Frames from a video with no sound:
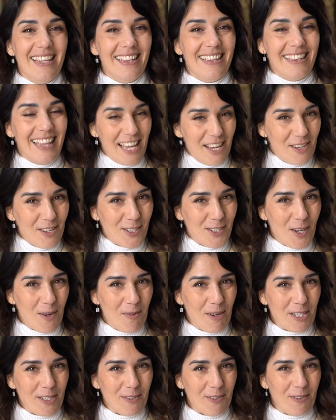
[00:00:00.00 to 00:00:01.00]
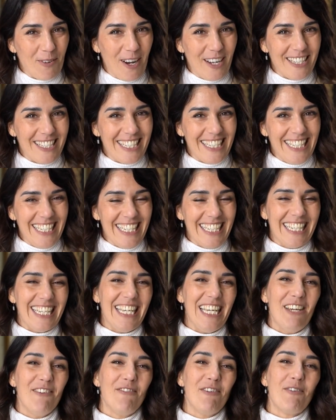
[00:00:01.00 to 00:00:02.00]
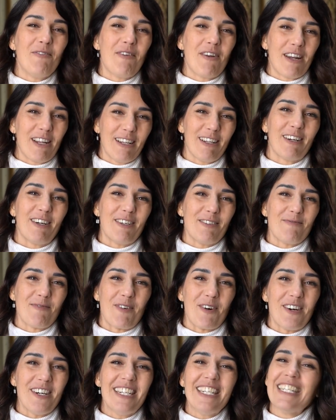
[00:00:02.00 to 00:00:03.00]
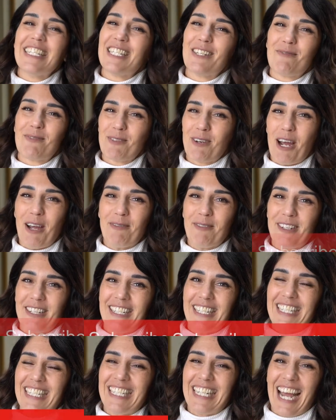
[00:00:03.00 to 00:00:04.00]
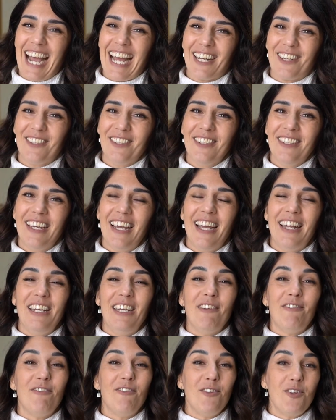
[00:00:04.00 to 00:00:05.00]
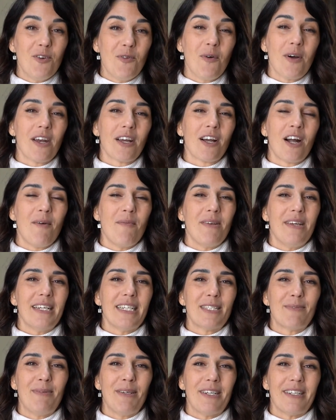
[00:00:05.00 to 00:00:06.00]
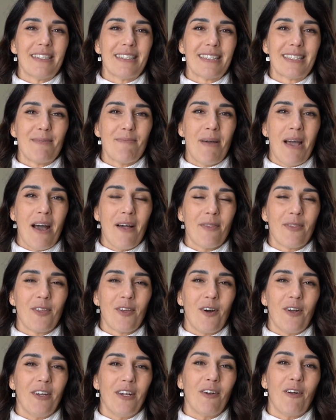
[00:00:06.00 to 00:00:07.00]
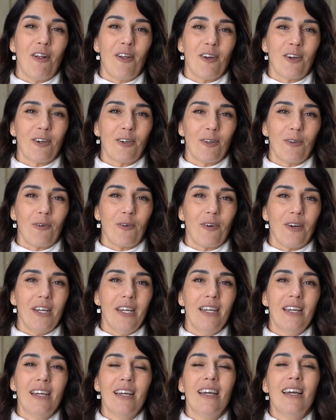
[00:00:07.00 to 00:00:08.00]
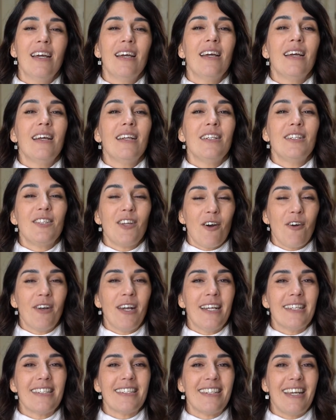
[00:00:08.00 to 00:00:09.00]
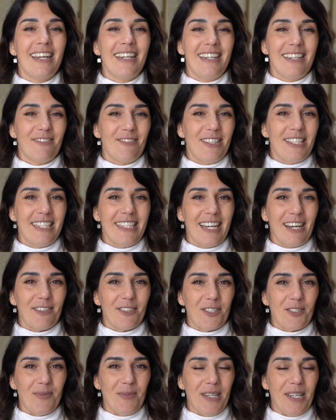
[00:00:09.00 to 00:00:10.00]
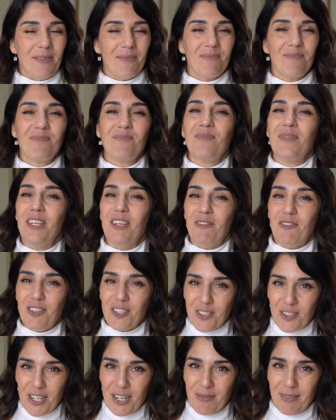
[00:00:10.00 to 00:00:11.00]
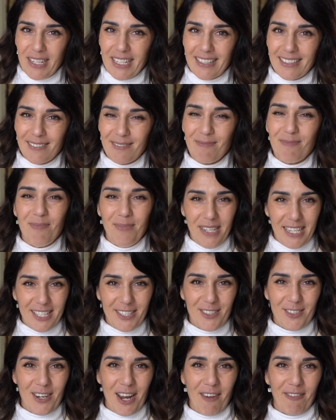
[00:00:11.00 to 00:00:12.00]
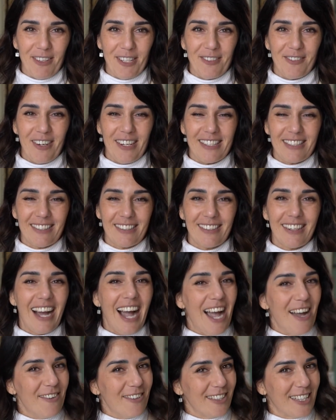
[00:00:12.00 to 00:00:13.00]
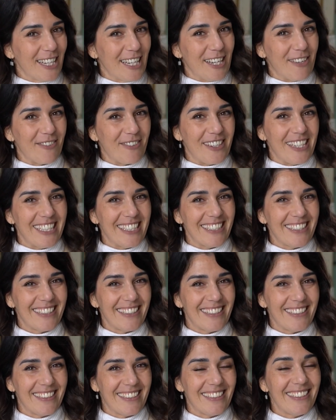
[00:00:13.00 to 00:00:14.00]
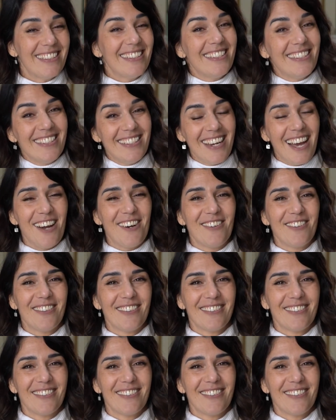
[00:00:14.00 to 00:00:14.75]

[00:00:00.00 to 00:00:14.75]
Thank you so much for watching. If you want to learn more, subscribe to this channel. And if you want to come and experience the Pantheon in all her glory, don't hesitate in reaching out to me. If you dream it, me as your travel advisor, I will deliver it. Ciao!